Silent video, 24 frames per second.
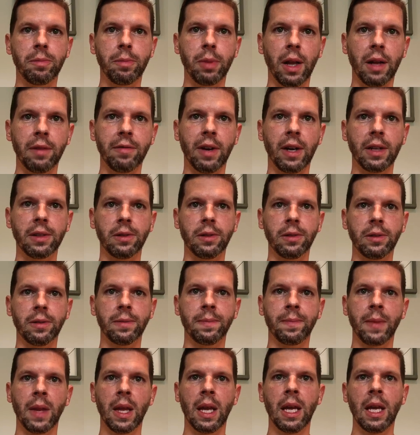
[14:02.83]
of blood vessels,
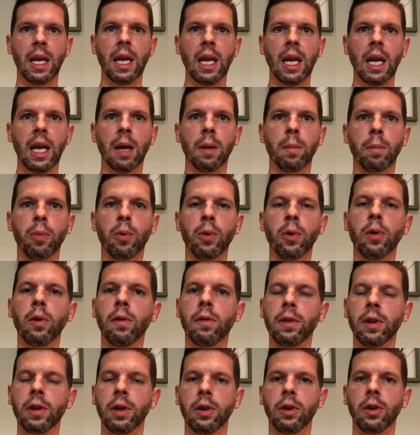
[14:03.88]

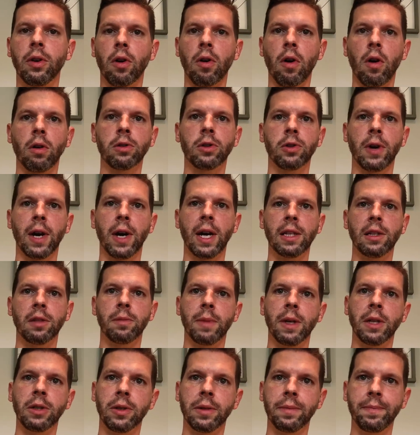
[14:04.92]
improved
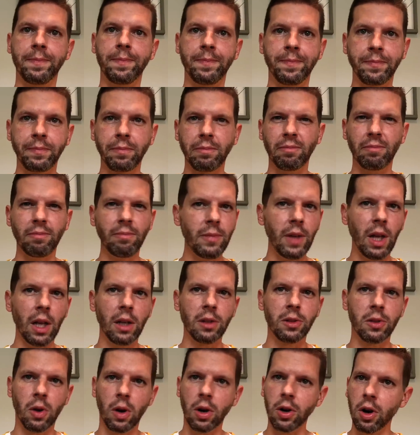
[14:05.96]
neurotransmission,
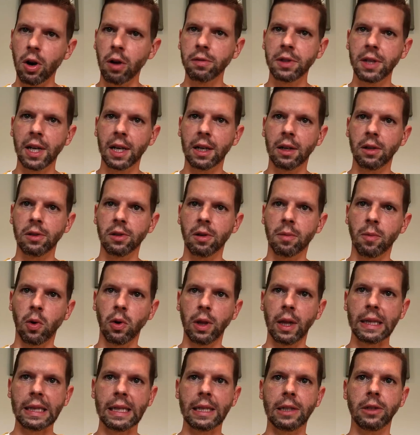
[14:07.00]
so our nerve signals are more
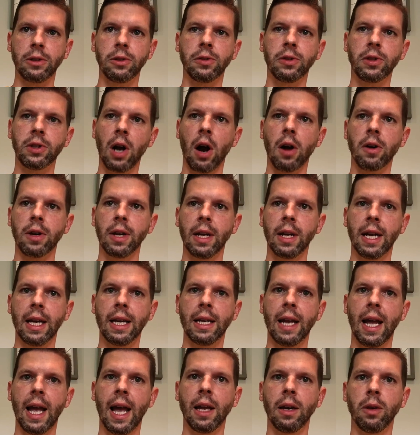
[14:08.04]
likely to start
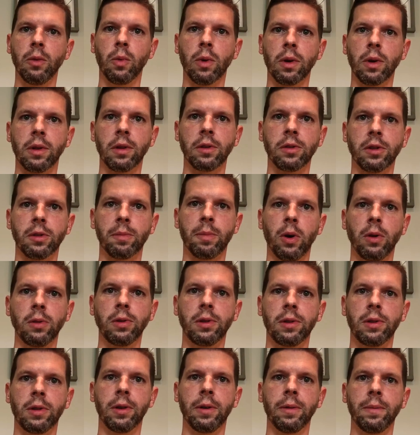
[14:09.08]
and end where they're
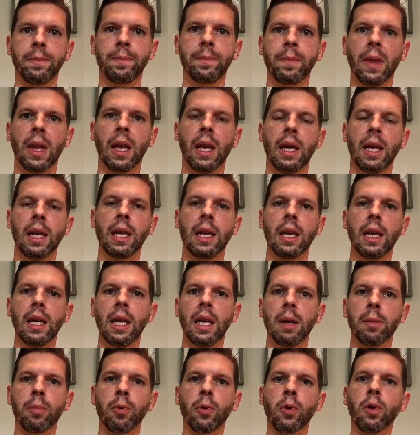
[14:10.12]
supposed to,
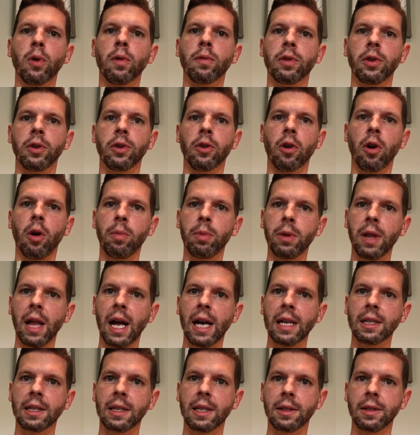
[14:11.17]
improved
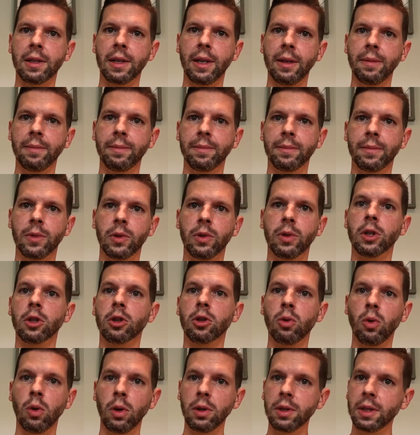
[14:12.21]
neuroplasticity, so in a
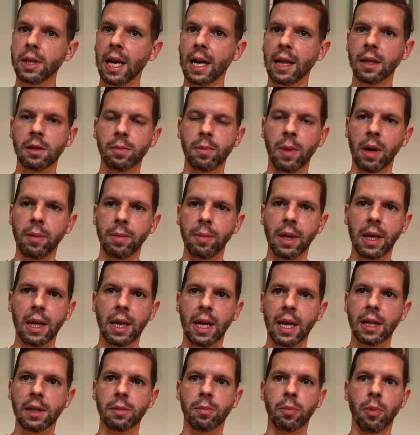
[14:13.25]
school setting this might be
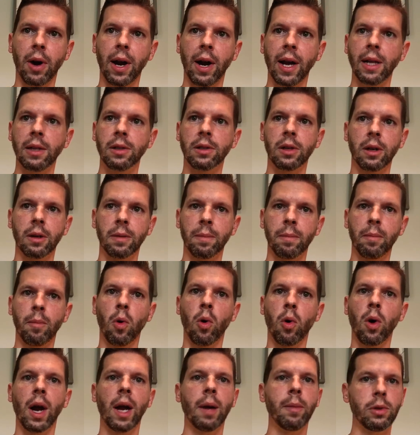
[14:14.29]
kids' brains are
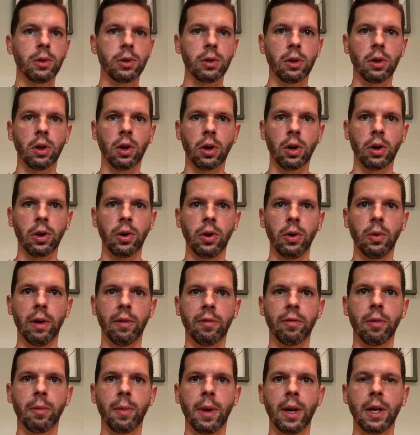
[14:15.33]
more able to learn new
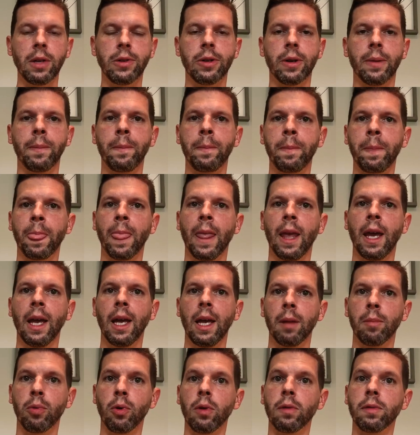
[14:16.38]
information,
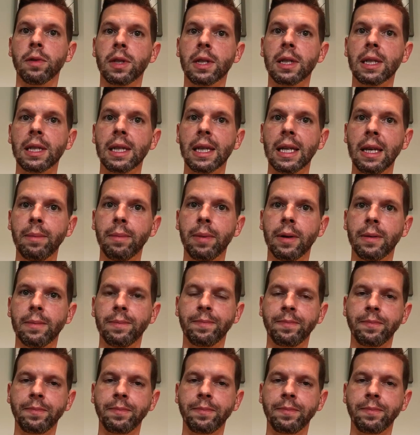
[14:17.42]
improved sleep,